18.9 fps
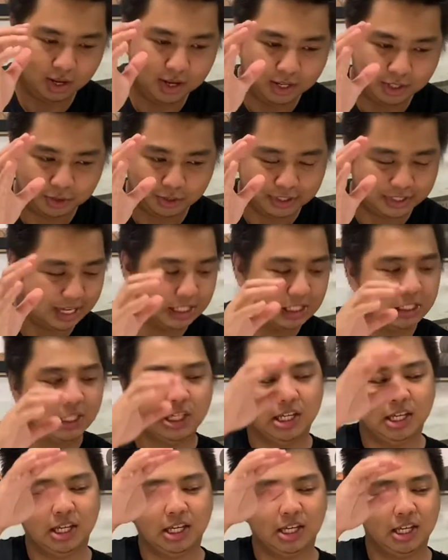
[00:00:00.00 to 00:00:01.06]
So,
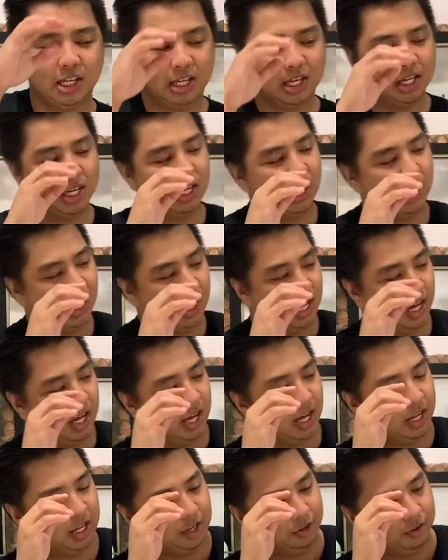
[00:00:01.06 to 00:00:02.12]
essentially,
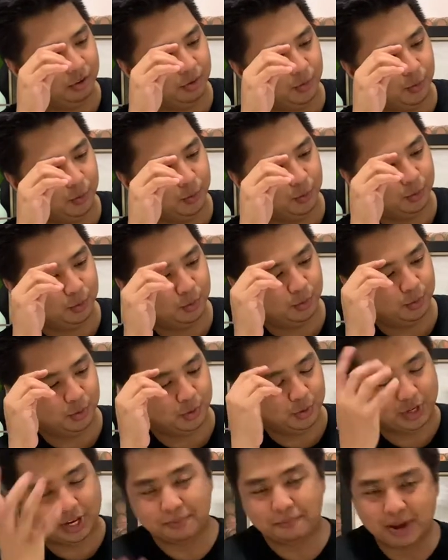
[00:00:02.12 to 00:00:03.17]
you
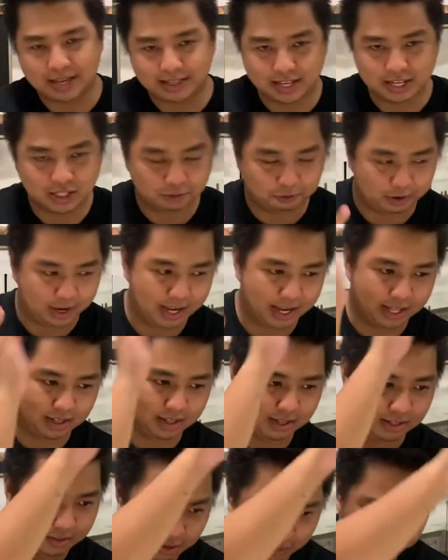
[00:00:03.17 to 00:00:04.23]
you can make this with,
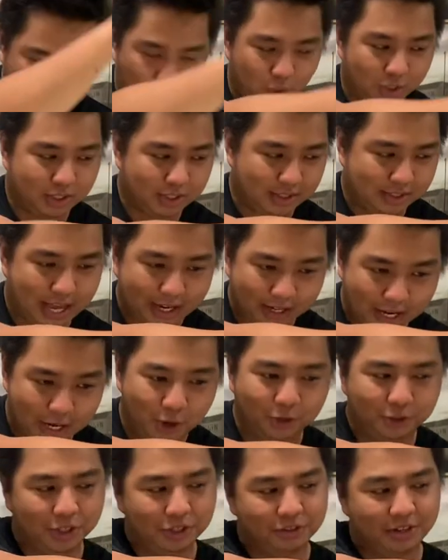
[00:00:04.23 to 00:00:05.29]
of course, Tanqueray
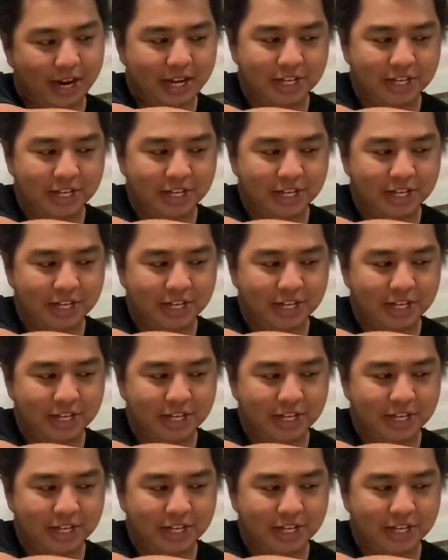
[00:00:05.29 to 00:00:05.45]
London Dry